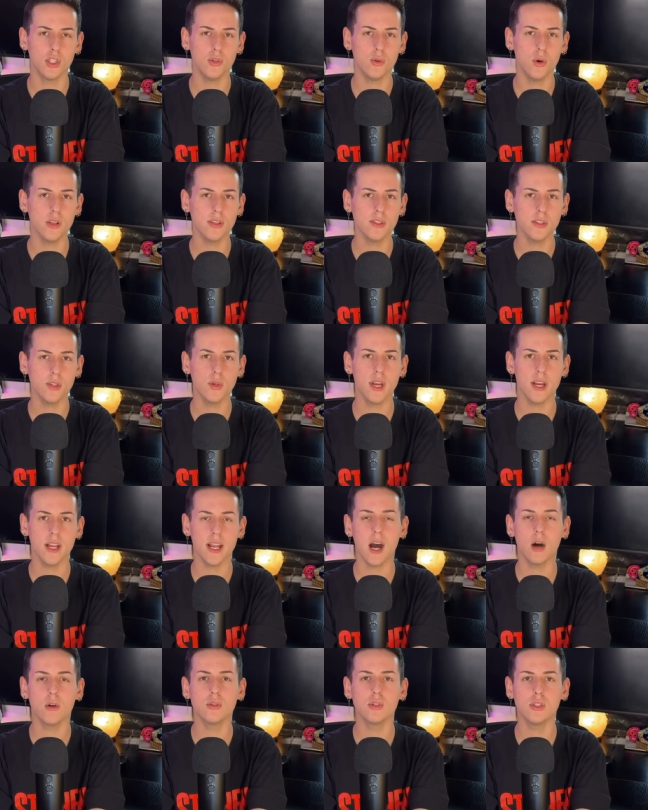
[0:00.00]
you also get
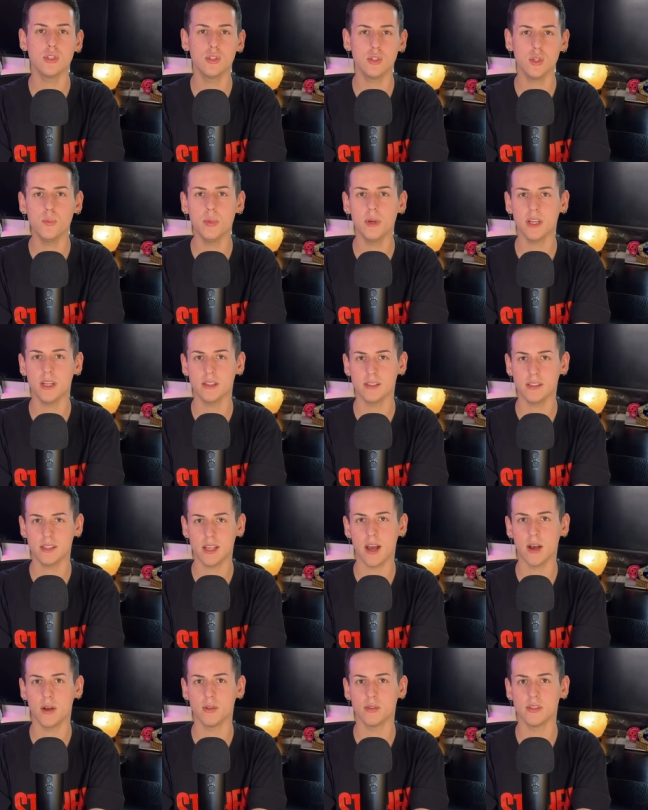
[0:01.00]
how stupid it
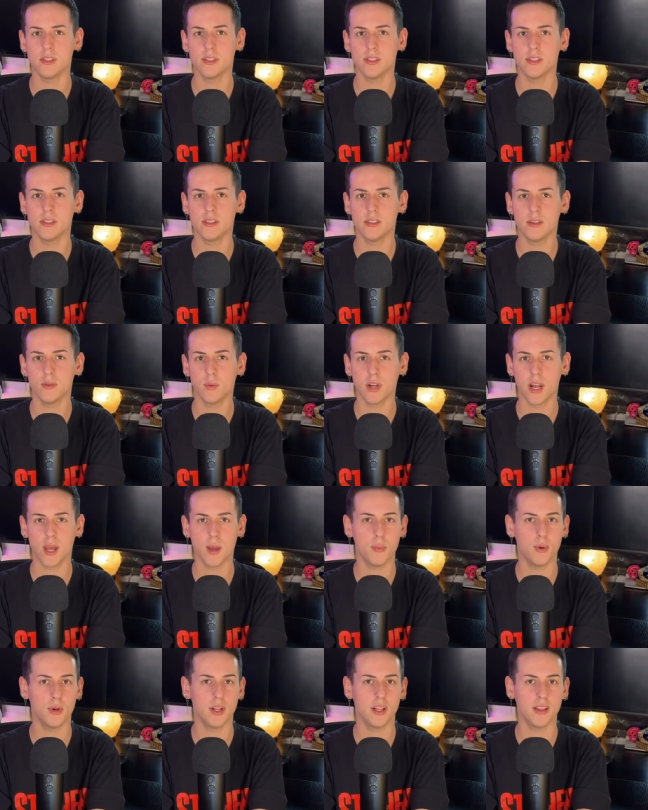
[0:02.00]
sounds when I
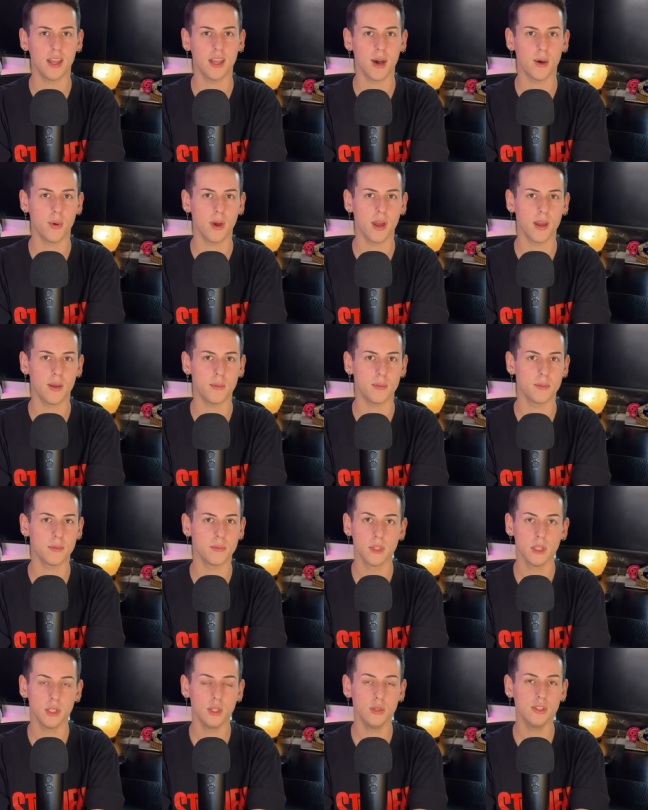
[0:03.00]
put it that way?
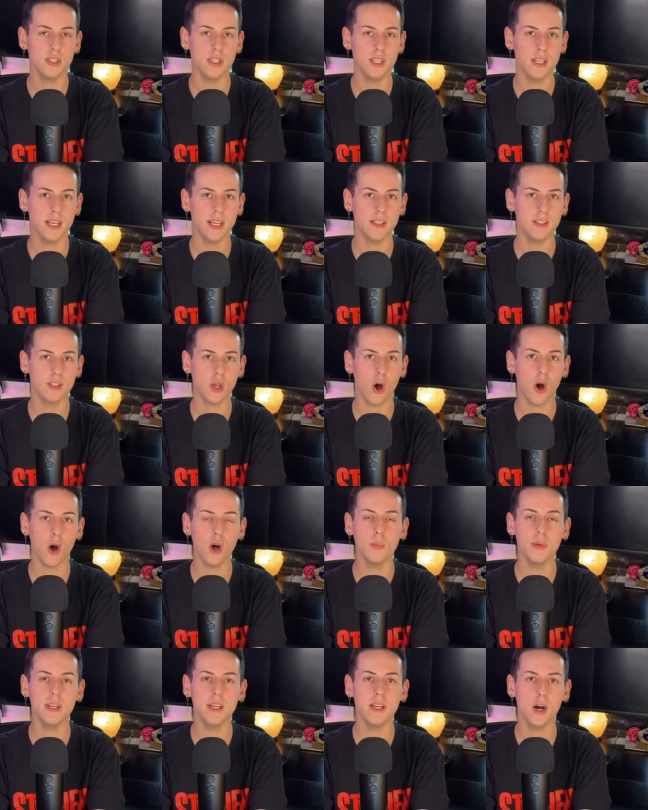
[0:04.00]
You see, it's all
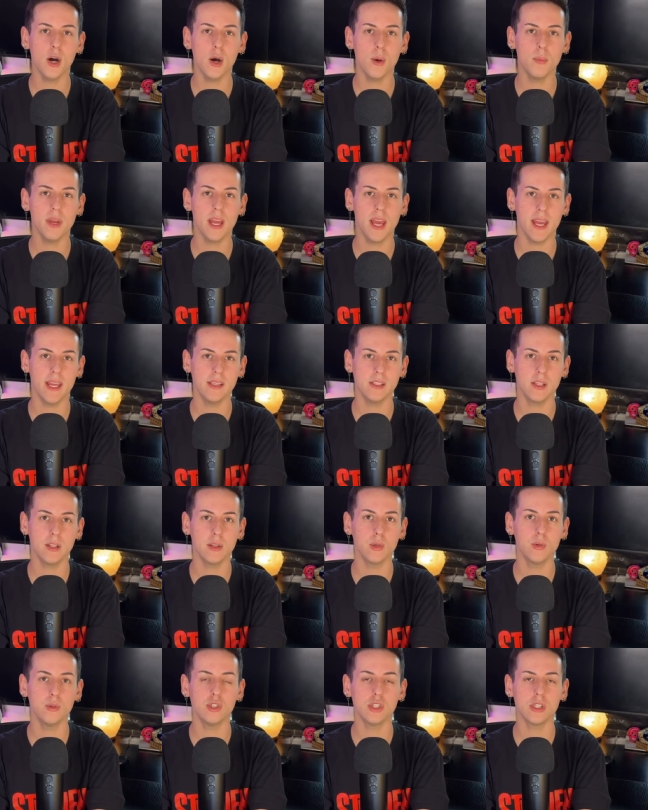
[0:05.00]
become a
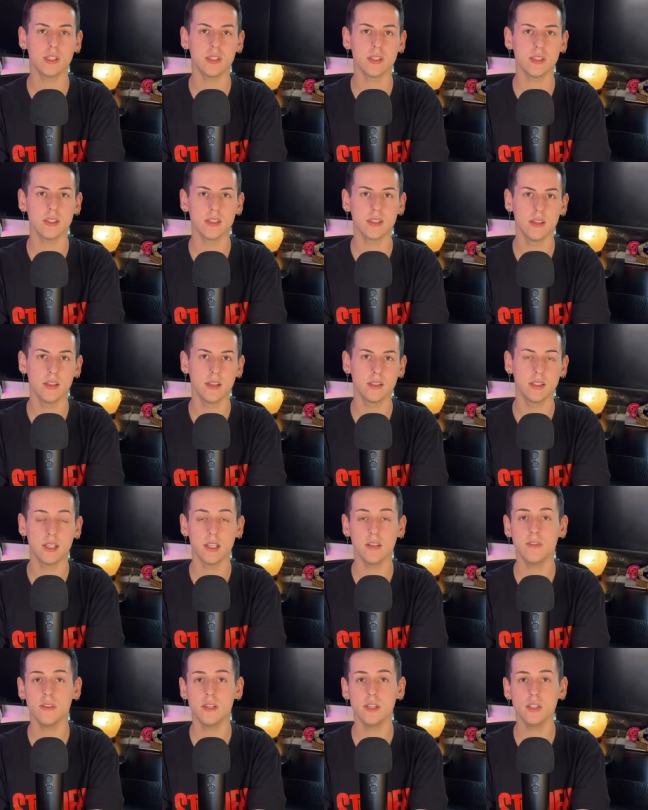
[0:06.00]
delusion. The
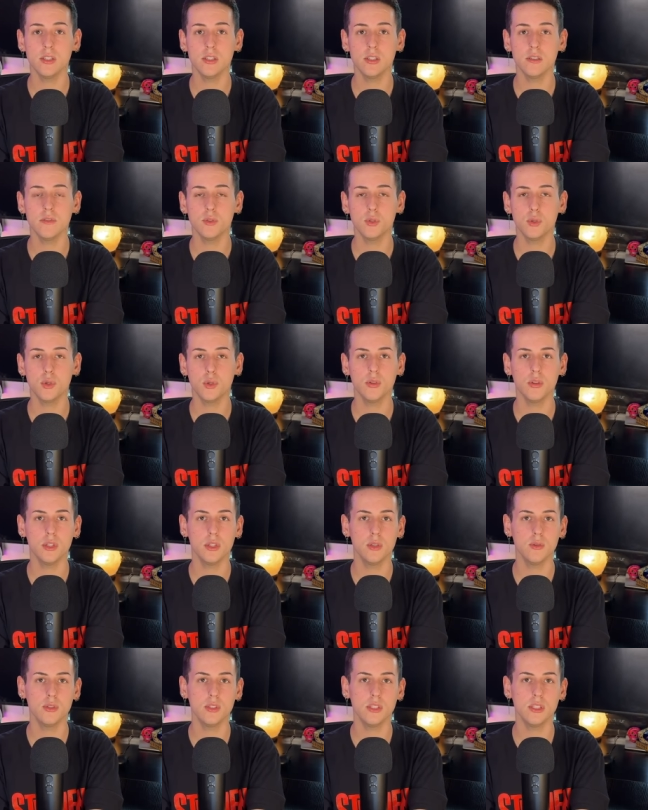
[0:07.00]
definition of truth
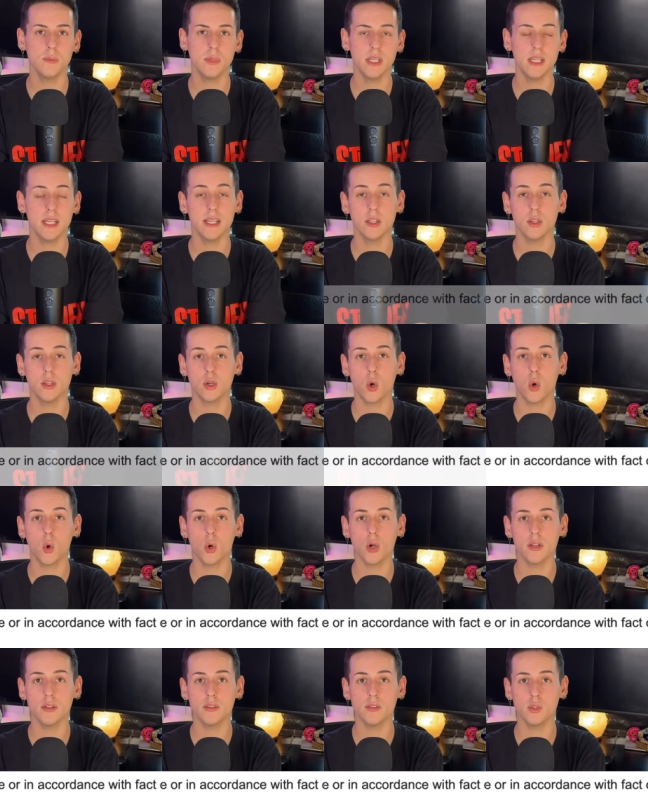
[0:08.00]
used to be in
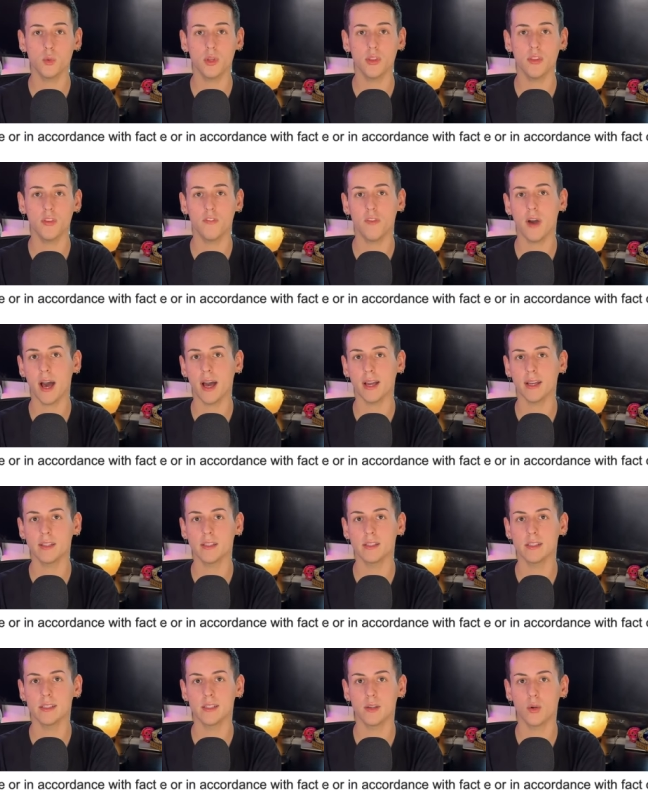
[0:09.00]
accordance with
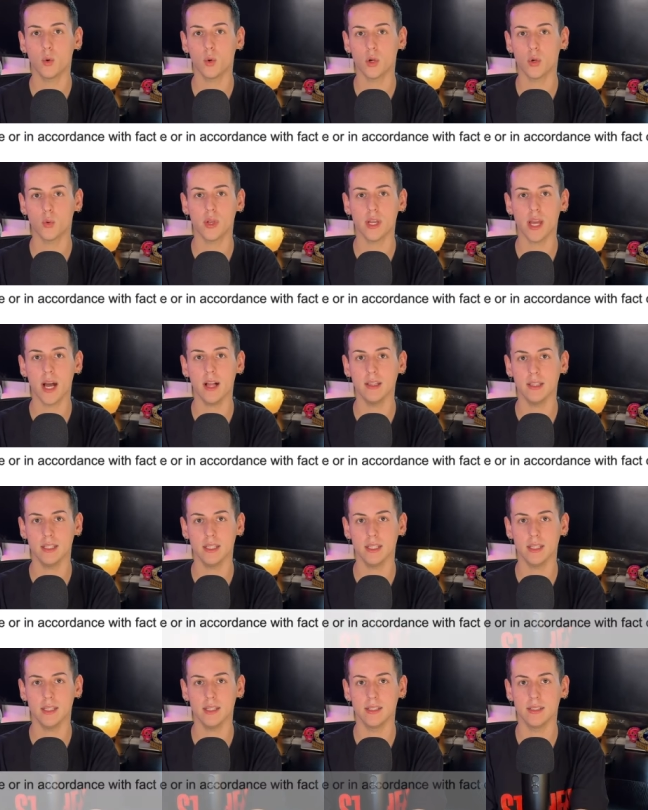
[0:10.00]
fact or
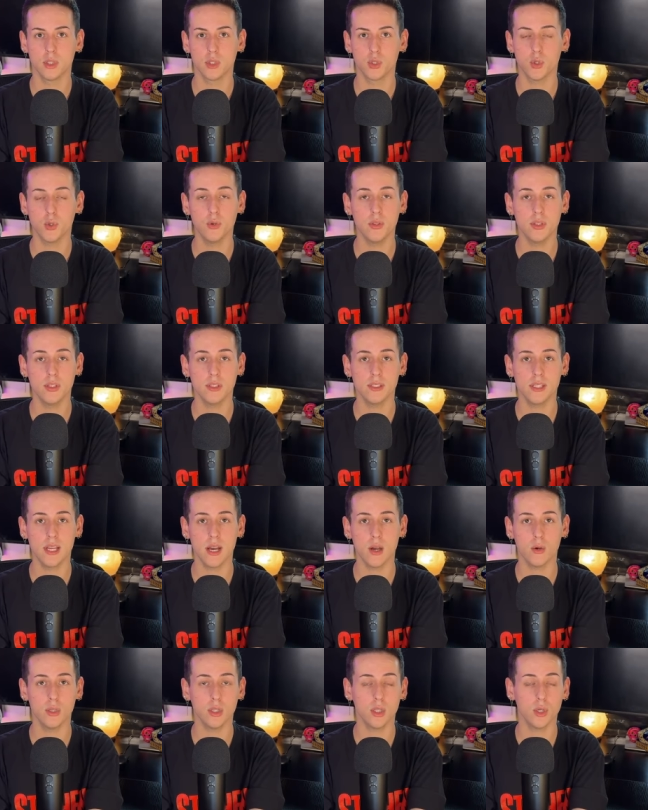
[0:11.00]
reality. Truth is
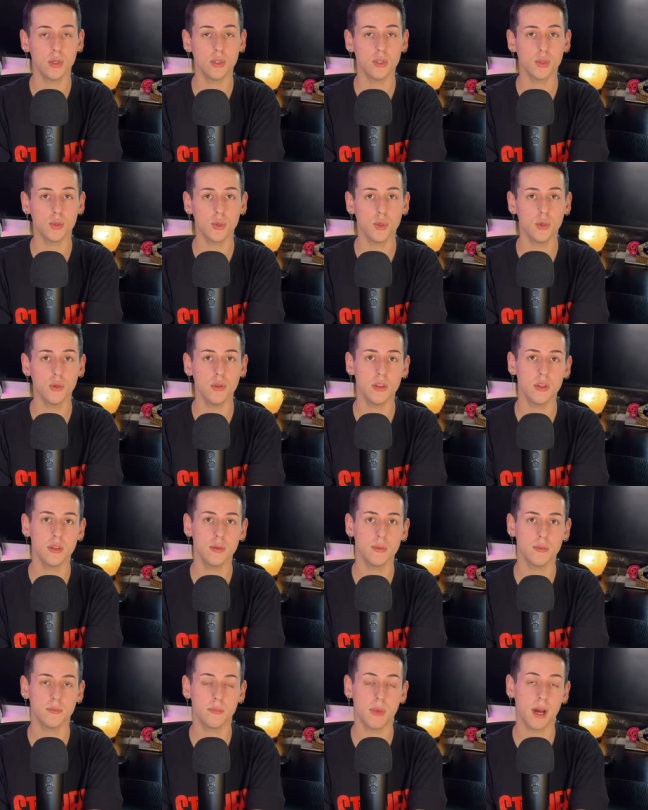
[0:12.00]
now your truth,
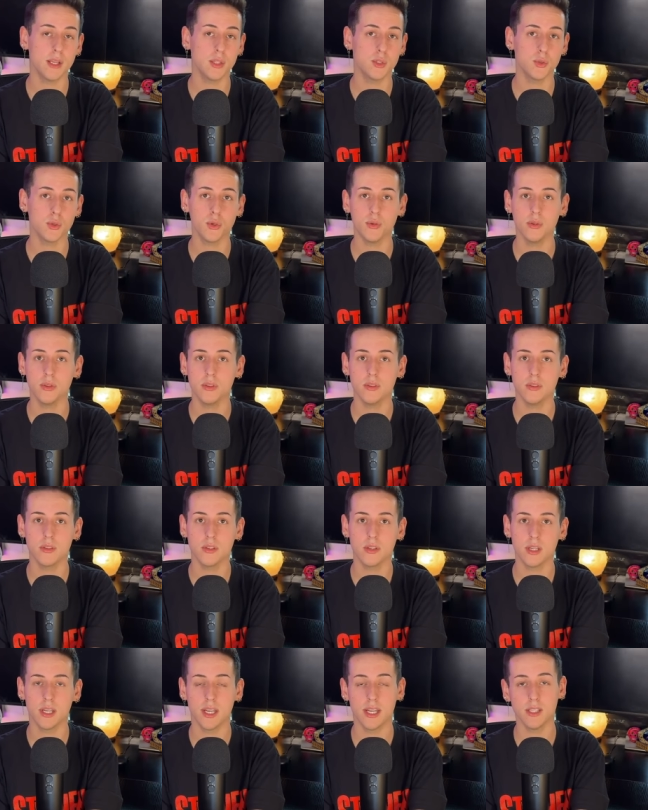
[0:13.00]
my truth,
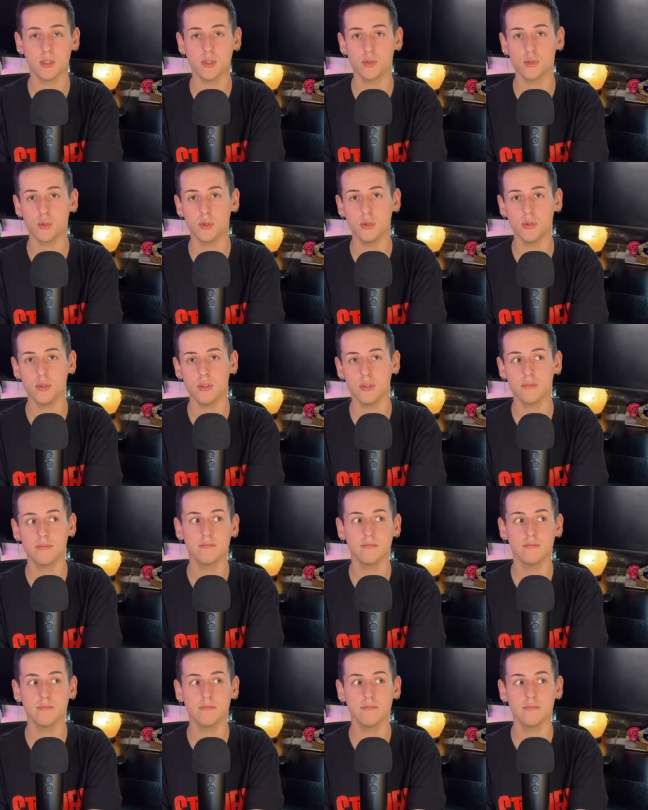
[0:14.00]
its truth,